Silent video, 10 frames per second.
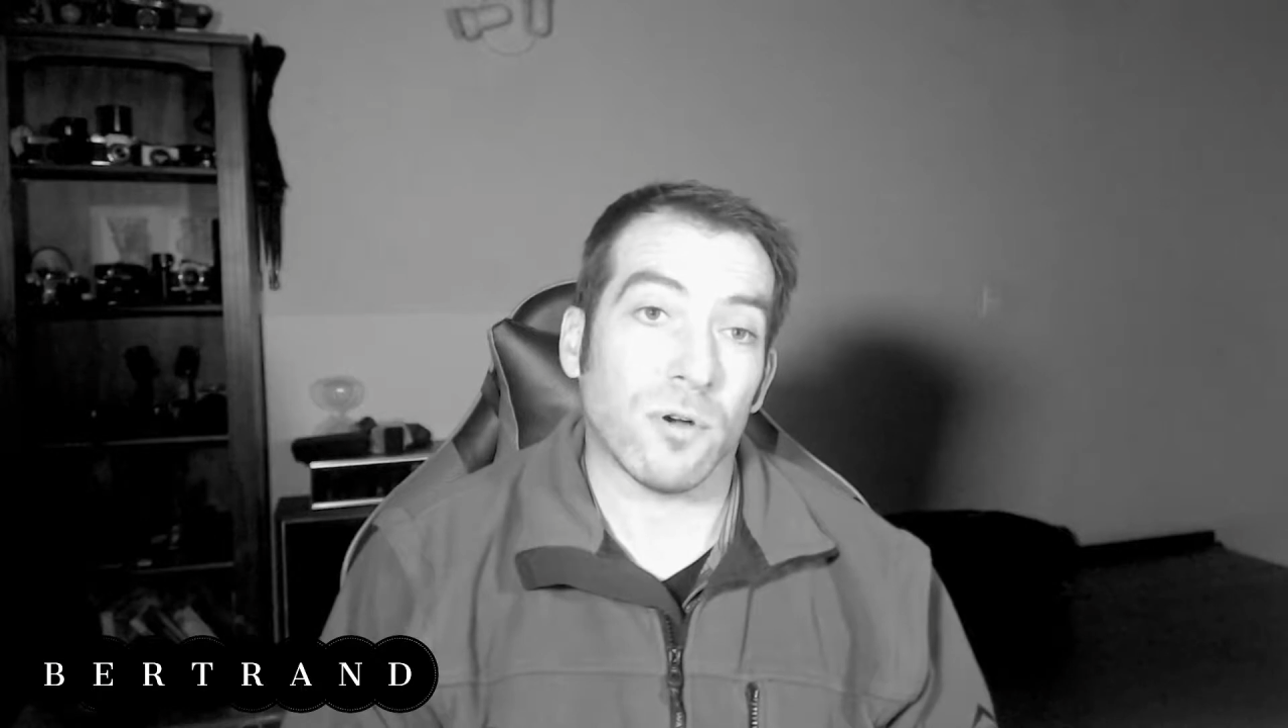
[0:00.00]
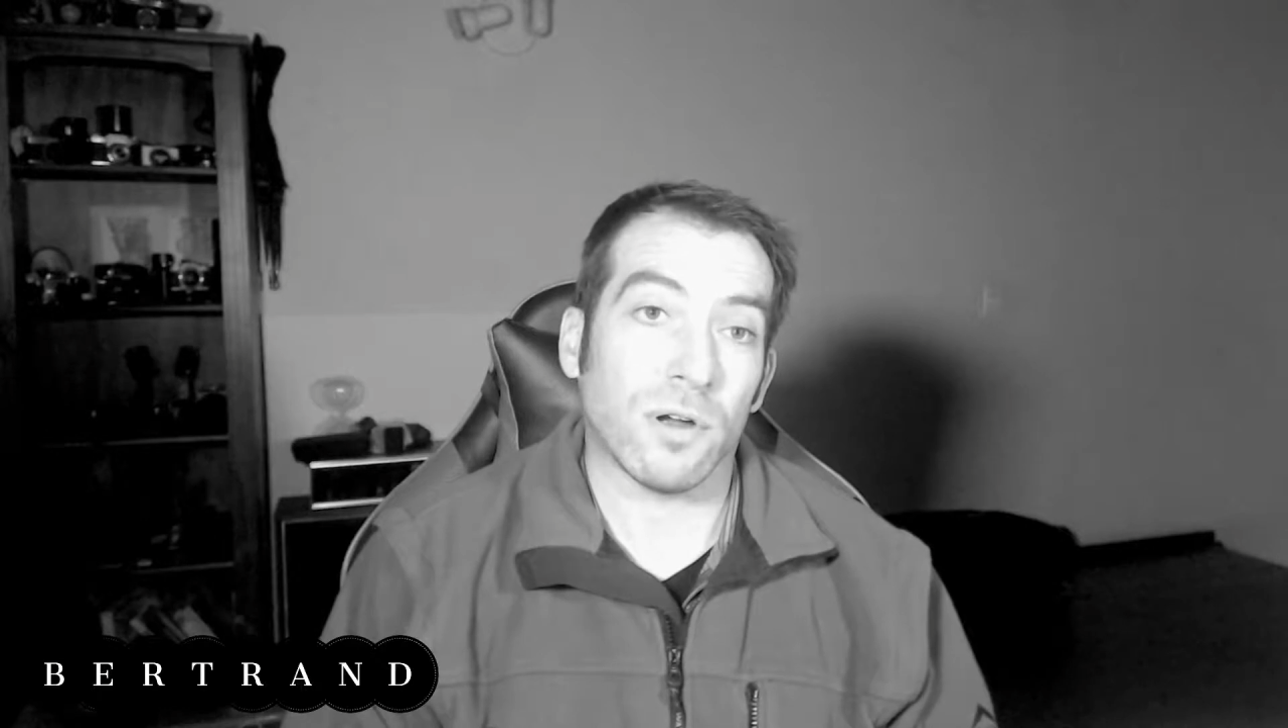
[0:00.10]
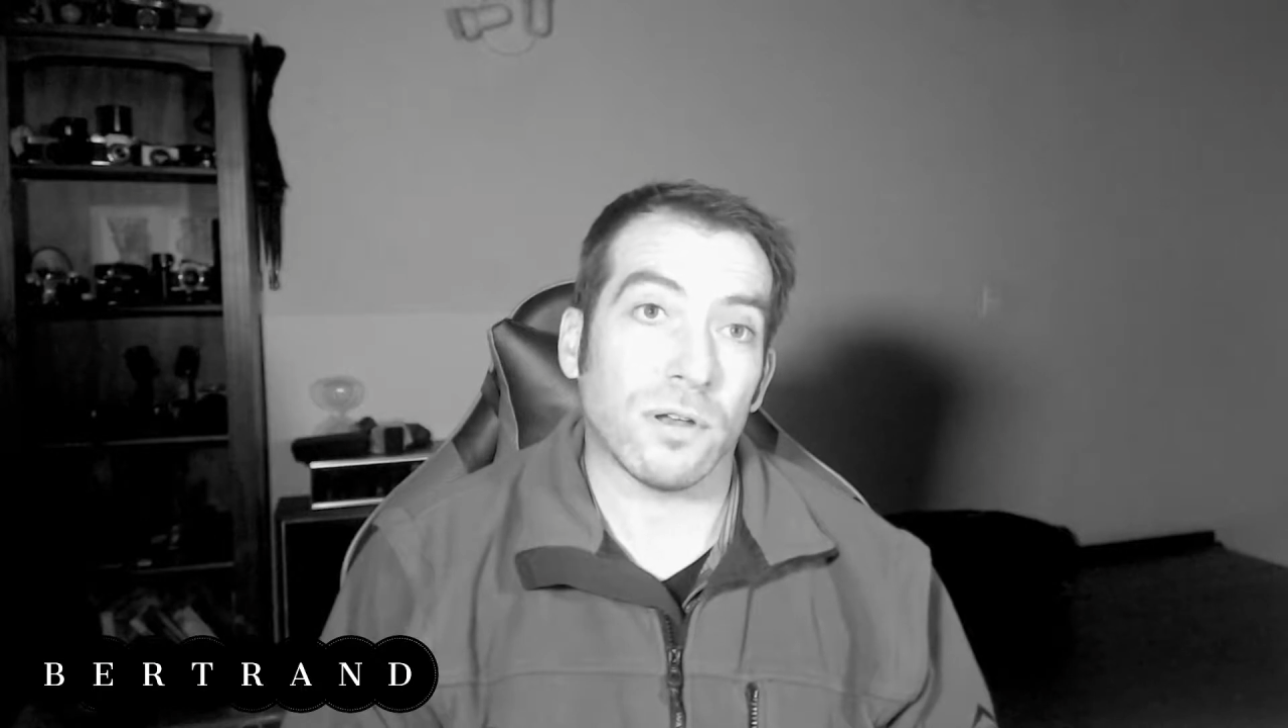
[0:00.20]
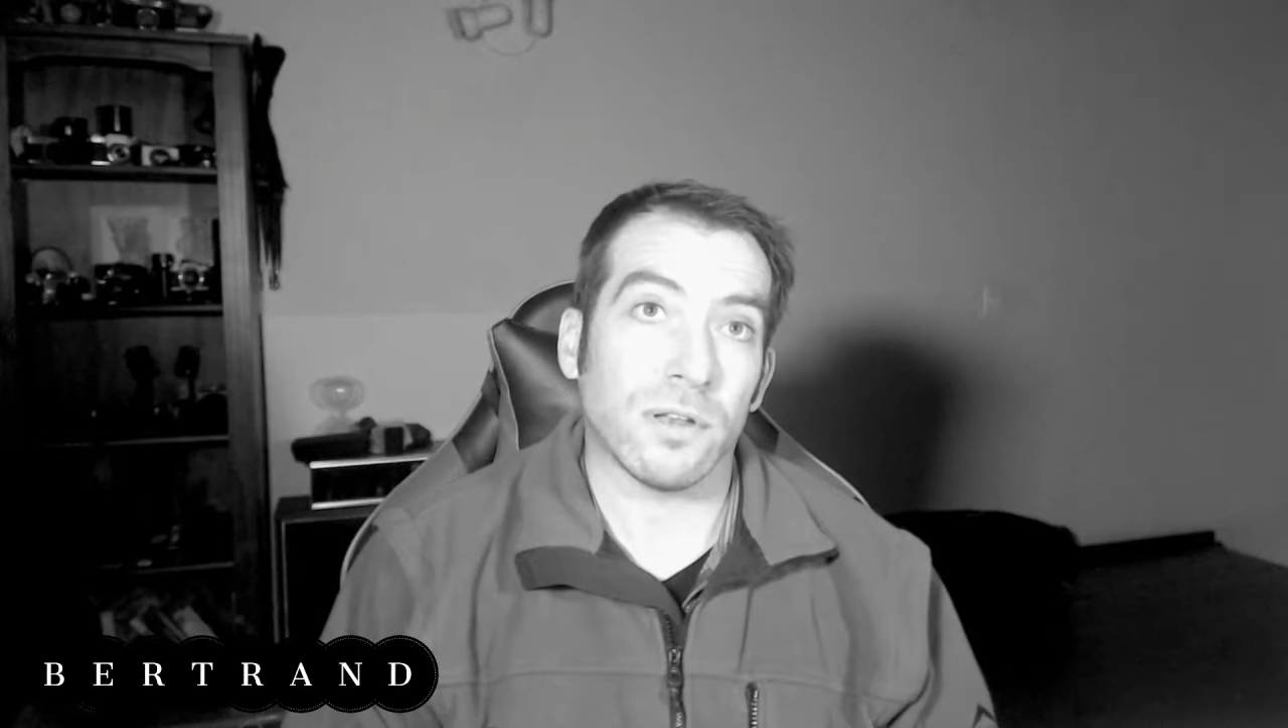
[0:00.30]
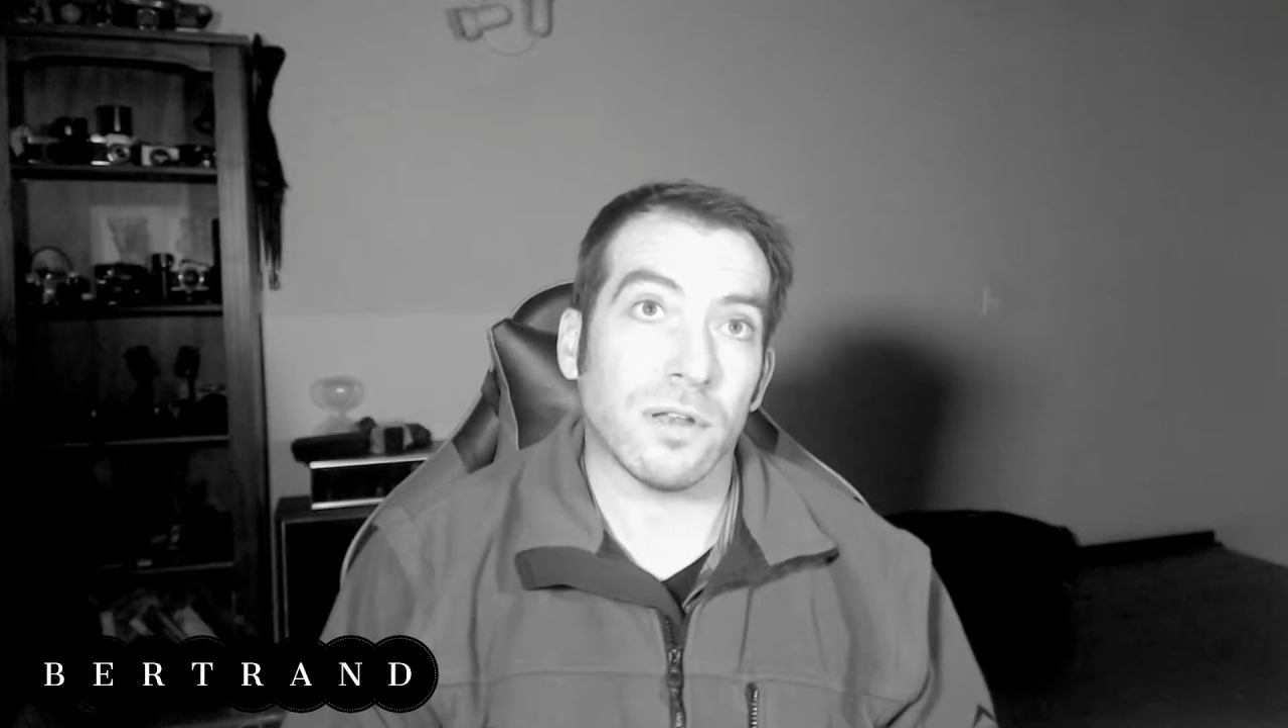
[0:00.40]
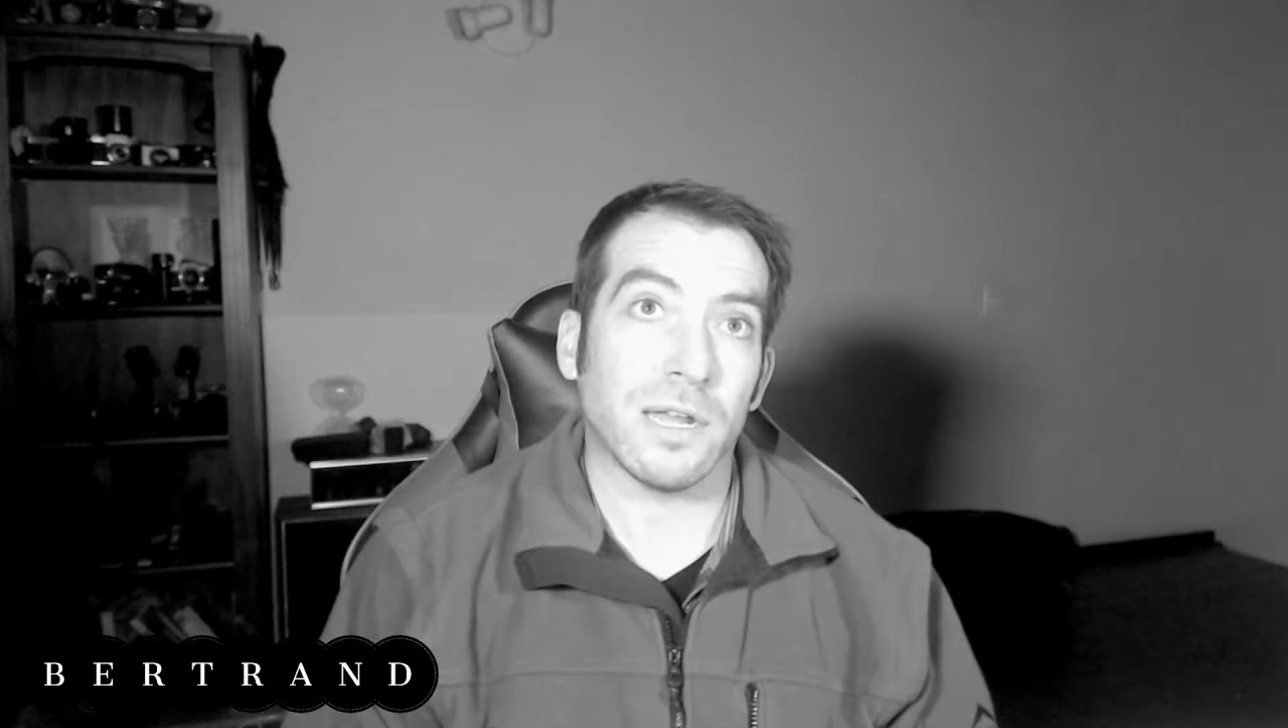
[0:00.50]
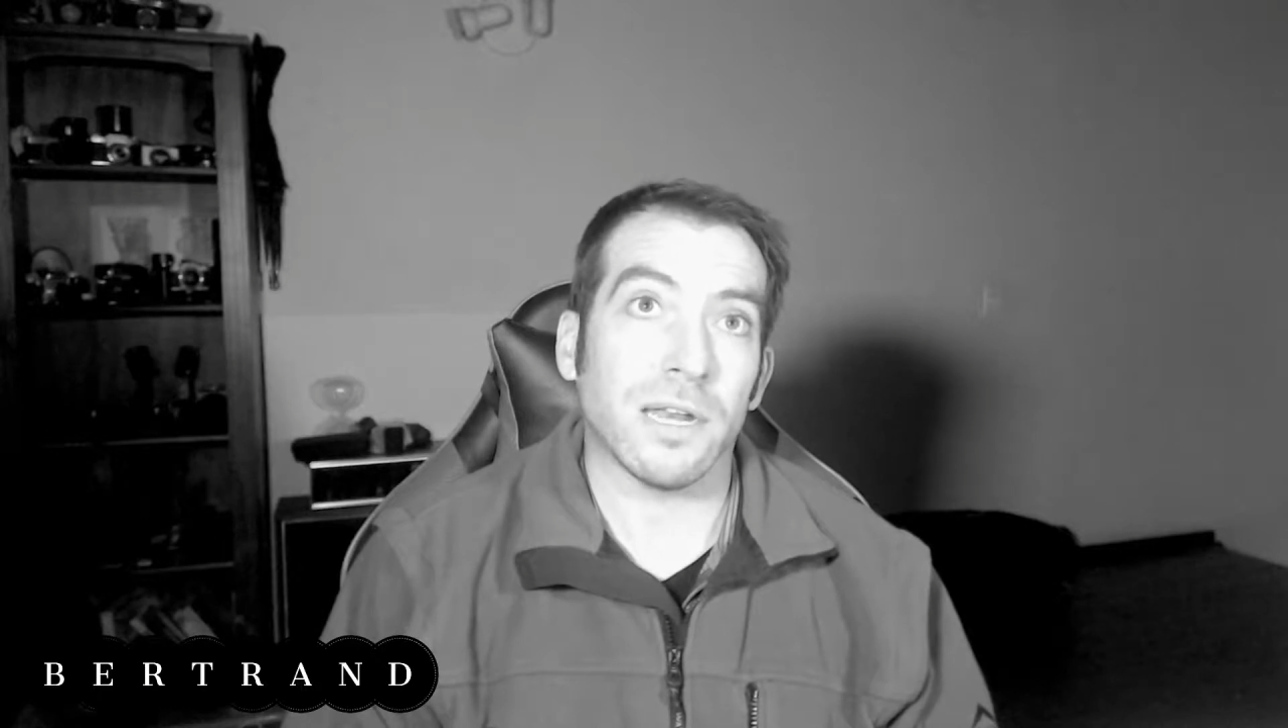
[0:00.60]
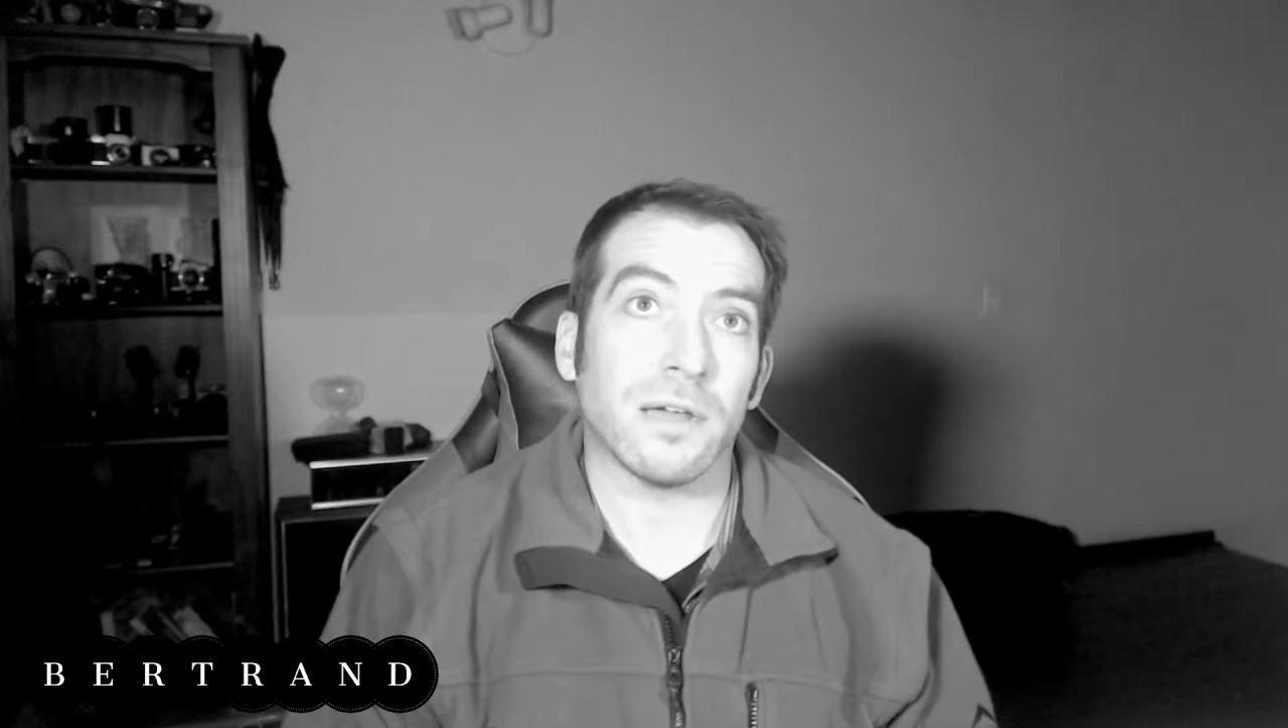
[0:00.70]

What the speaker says: on